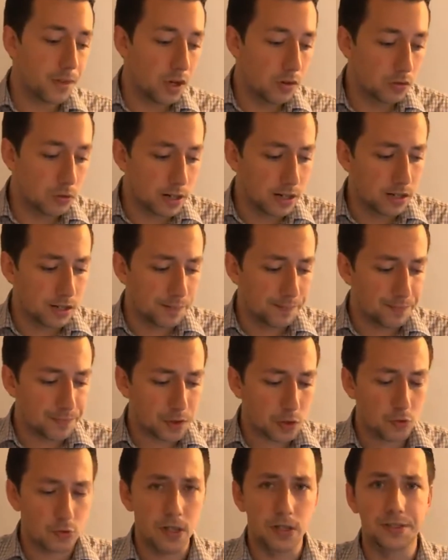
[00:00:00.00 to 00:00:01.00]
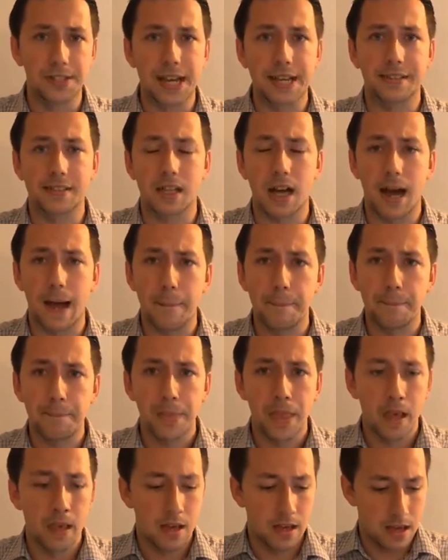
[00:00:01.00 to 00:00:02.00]
Real nice guy.
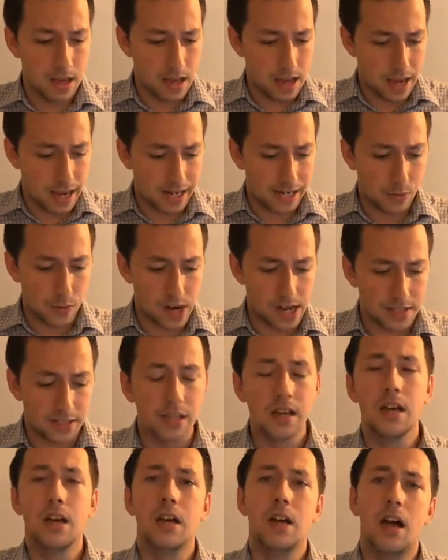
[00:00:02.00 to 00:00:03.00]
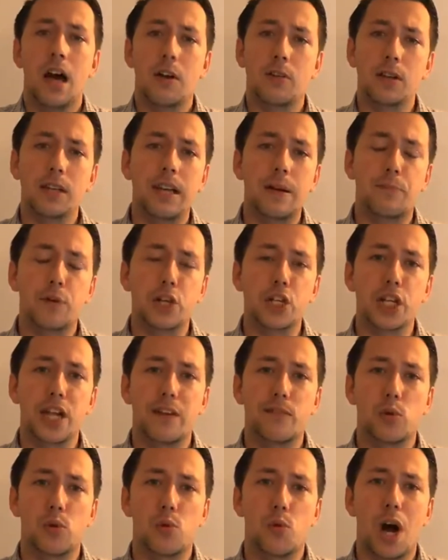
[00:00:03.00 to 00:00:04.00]
Anyways, I really appreciate
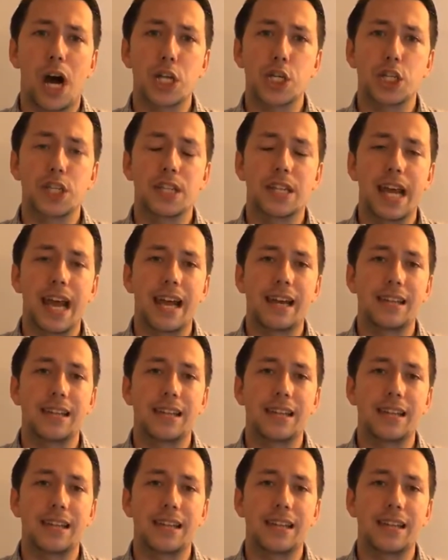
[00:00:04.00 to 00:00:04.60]
everyone watching today.